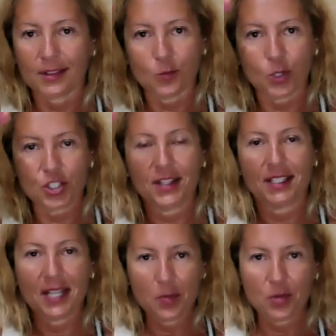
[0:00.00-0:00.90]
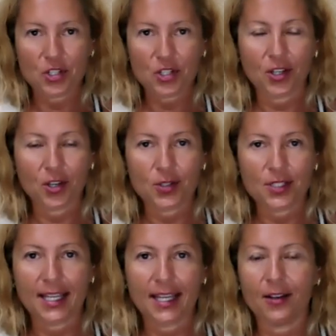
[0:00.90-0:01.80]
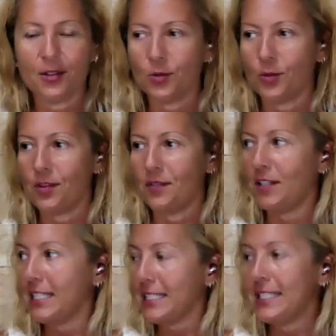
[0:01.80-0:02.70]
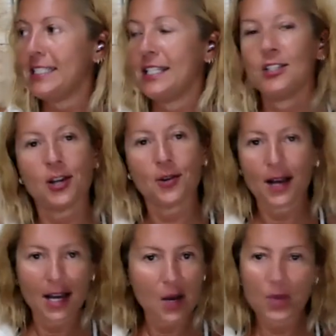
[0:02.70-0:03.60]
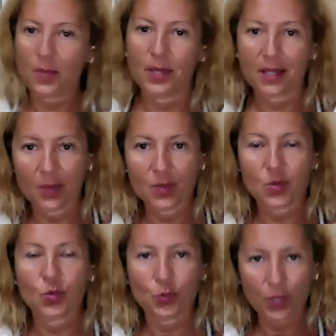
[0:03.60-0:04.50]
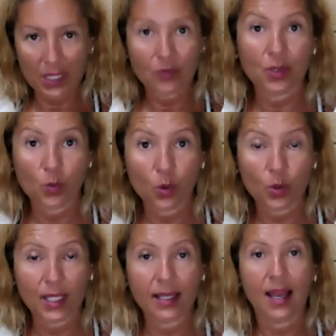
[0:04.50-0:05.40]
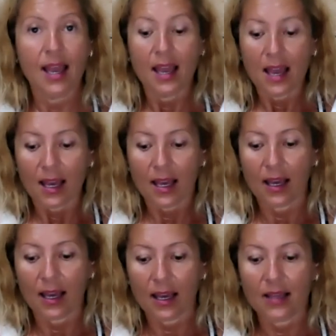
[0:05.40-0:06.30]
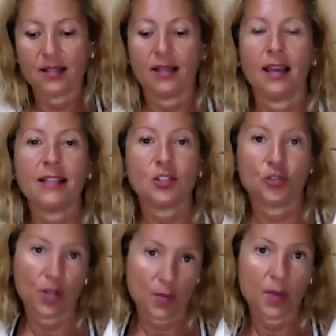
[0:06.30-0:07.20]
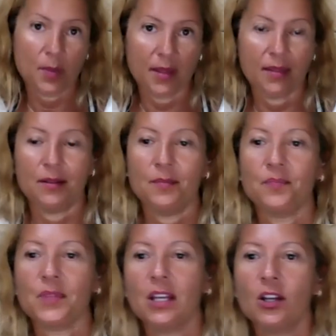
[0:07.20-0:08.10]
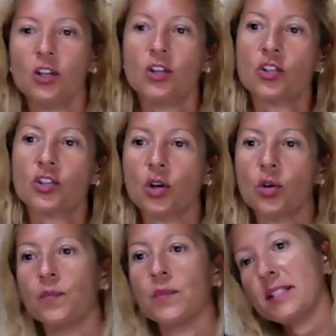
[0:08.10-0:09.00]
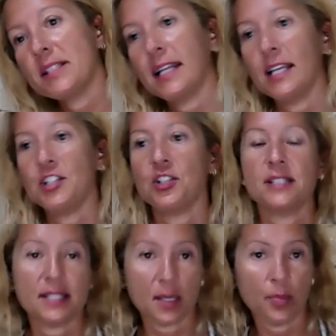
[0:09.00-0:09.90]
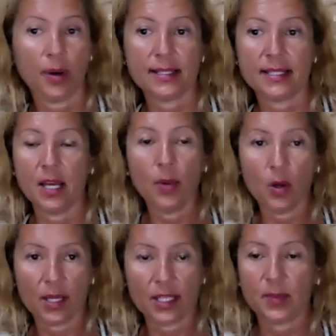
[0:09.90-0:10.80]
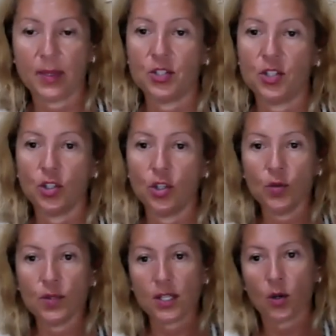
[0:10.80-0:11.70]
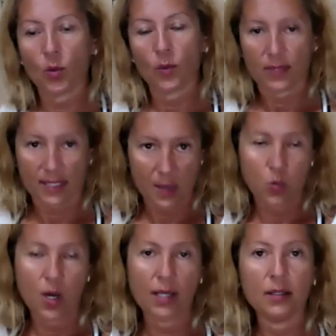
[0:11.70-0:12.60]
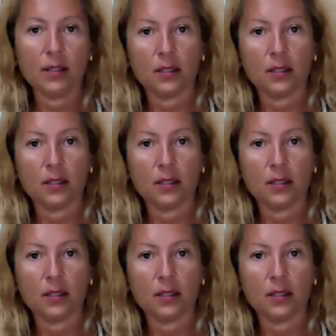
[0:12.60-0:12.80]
watching the temperature go down or the validity go up, it becomes really rewarding as a treatment method. So installation step by step, I'll explain to you. So step 1